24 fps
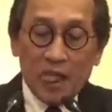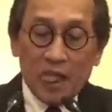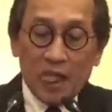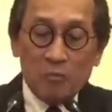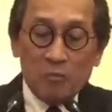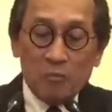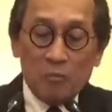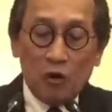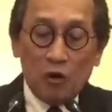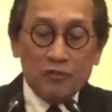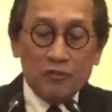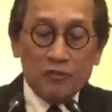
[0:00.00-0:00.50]

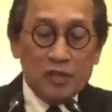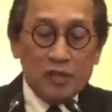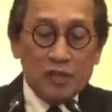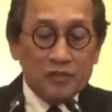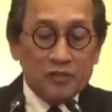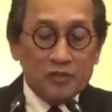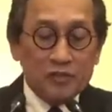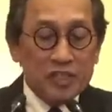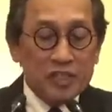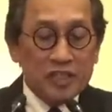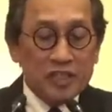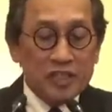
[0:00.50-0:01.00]
Both these
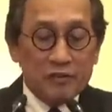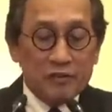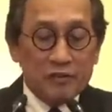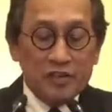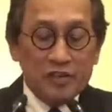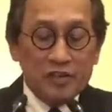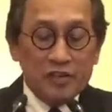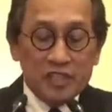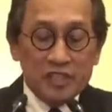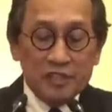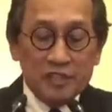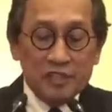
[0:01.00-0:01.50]
risks have
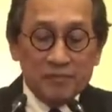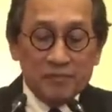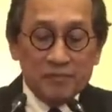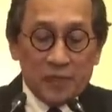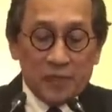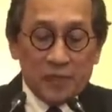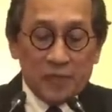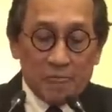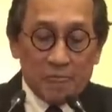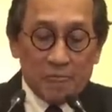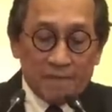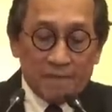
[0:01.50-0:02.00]
risen.
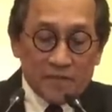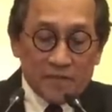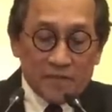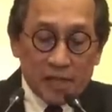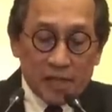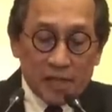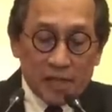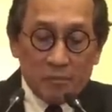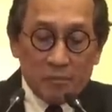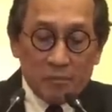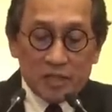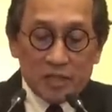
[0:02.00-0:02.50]

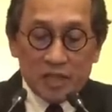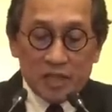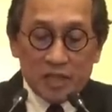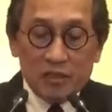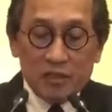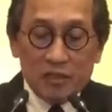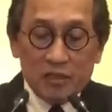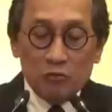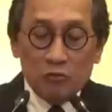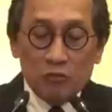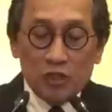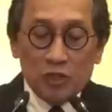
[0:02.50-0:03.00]

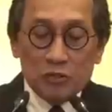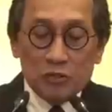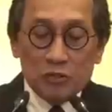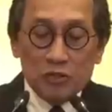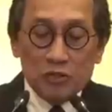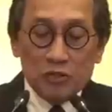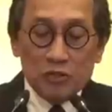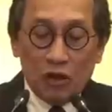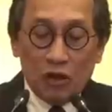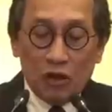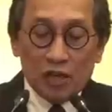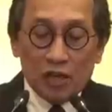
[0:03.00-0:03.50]
Still, we should
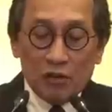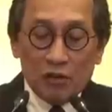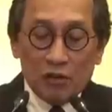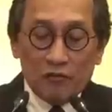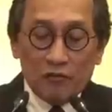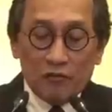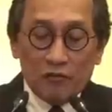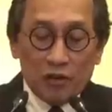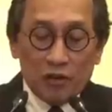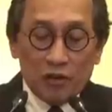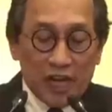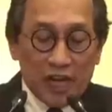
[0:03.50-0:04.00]
not
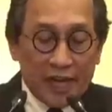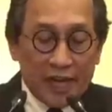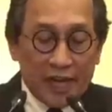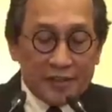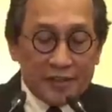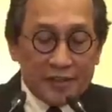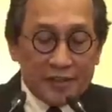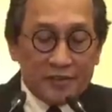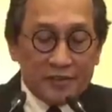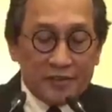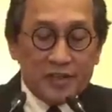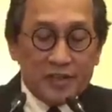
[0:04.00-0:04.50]
forget
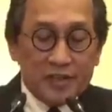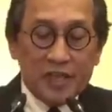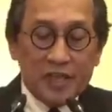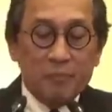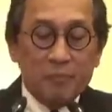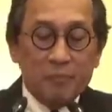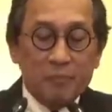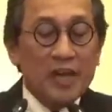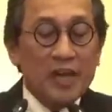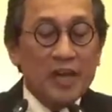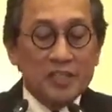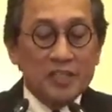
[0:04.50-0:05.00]
that
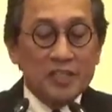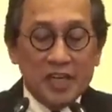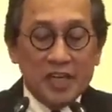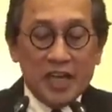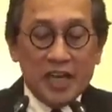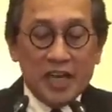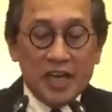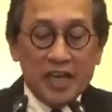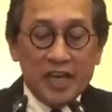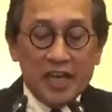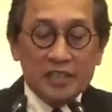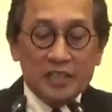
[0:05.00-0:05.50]
Beijing
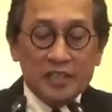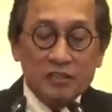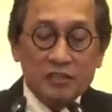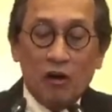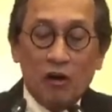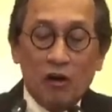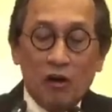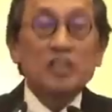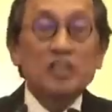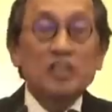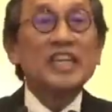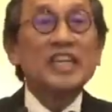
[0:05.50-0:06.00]
has
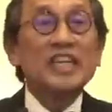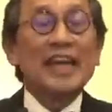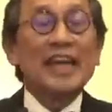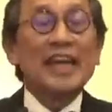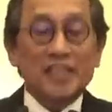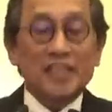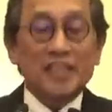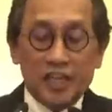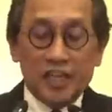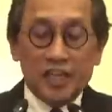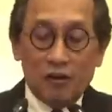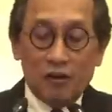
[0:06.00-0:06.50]

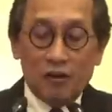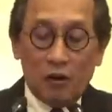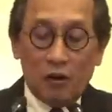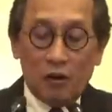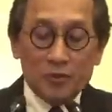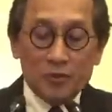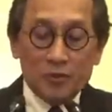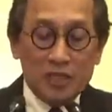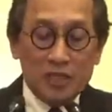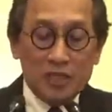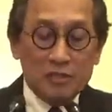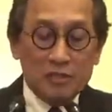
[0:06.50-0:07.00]
non-kinetic
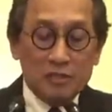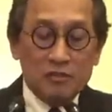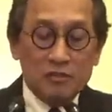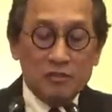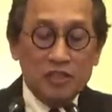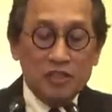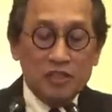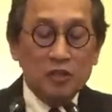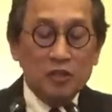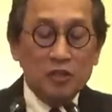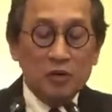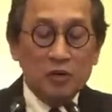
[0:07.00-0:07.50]
options to
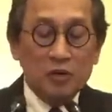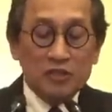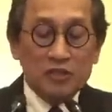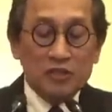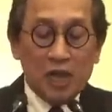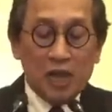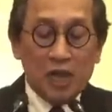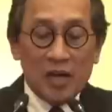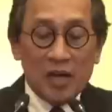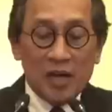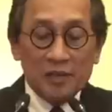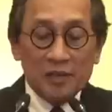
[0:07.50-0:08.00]
deal with
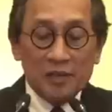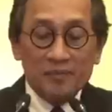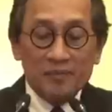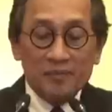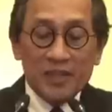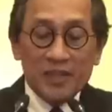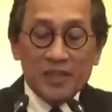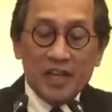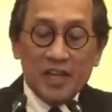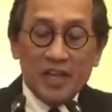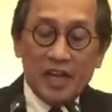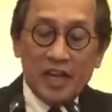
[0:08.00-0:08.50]
Taiwan,
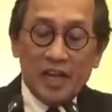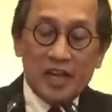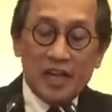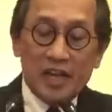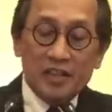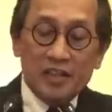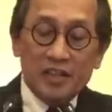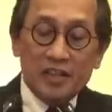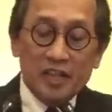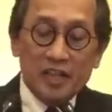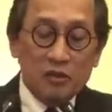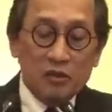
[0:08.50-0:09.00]
and I
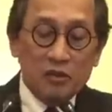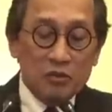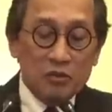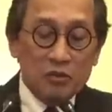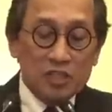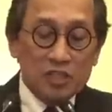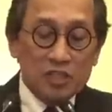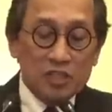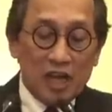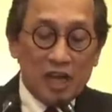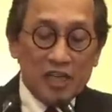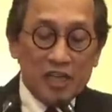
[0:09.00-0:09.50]
think those
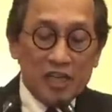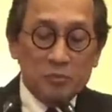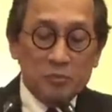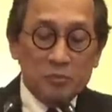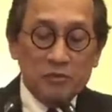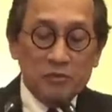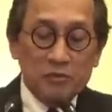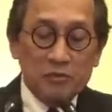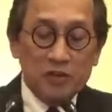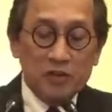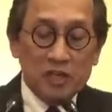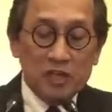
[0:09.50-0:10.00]
are its
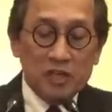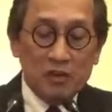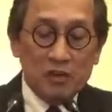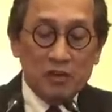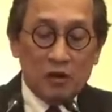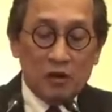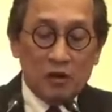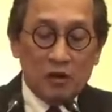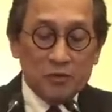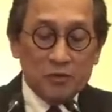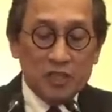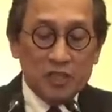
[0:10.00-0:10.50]
preferred
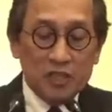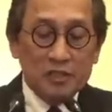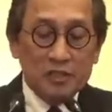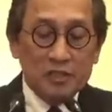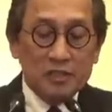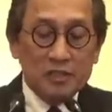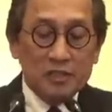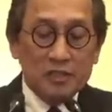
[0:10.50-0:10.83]
options.